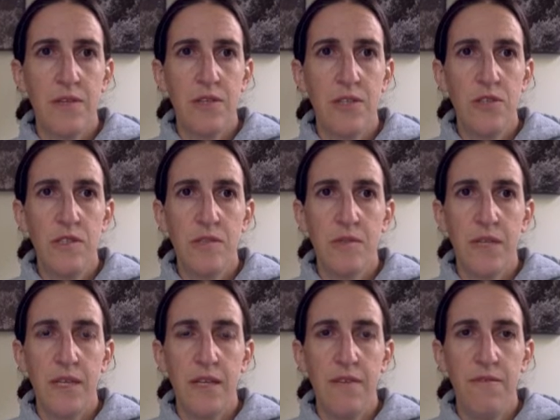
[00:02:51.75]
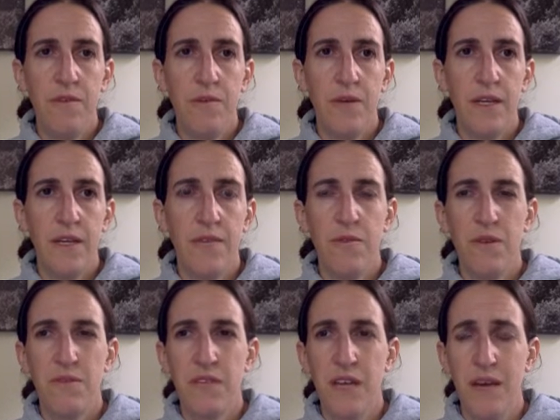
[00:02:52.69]
You can do this one if you want, if you
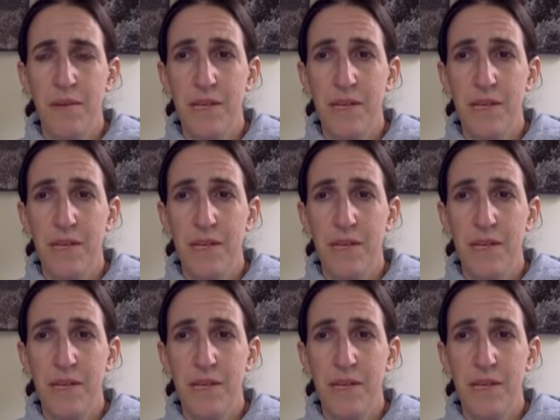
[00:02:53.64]
have time.